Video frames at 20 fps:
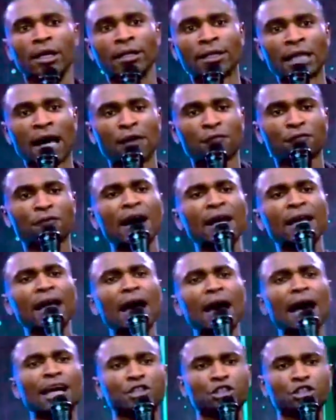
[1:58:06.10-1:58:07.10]
Now,
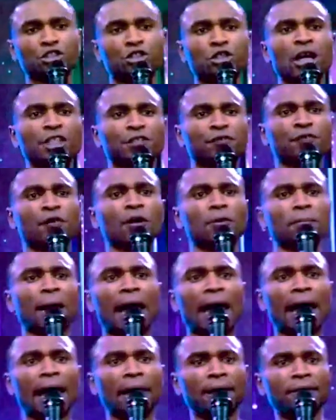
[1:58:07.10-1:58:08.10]
Father, I stretch forth
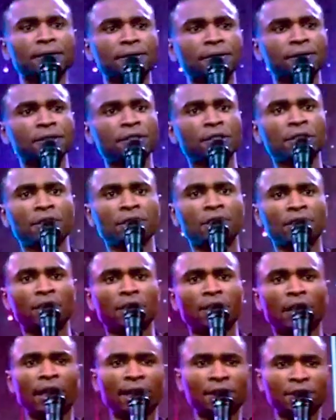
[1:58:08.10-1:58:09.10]
my
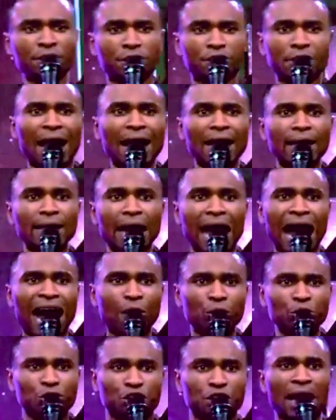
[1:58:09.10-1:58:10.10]
hand. Inside,
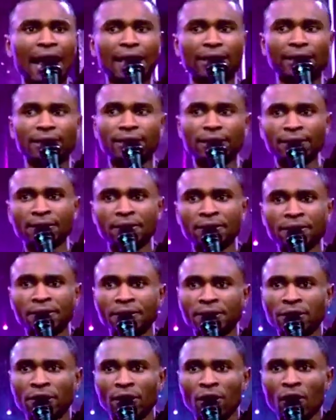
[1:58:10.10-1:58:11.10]
outside,
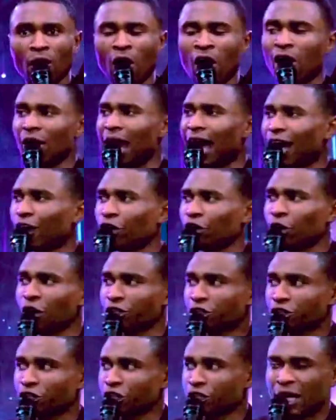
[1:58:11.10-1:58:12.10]
all
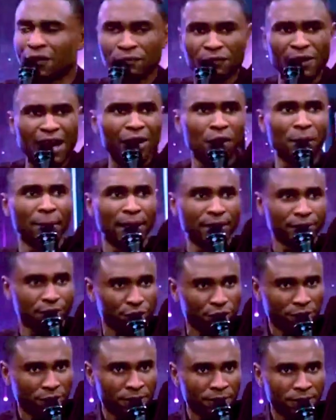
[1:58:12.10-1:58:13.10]
across this
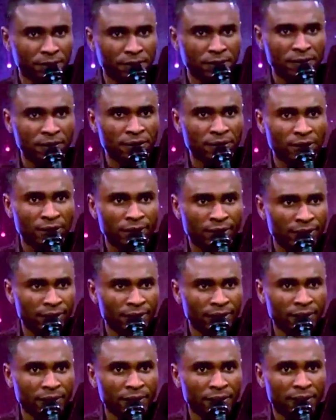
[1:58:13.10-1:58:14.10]
environment,
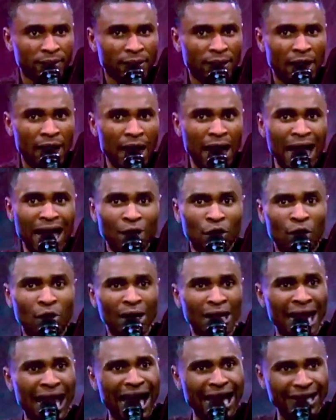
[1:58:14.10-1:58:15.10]
and
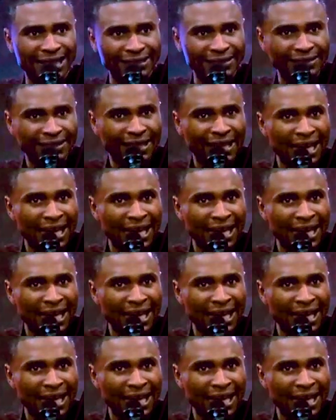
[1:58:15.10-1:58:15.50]
online.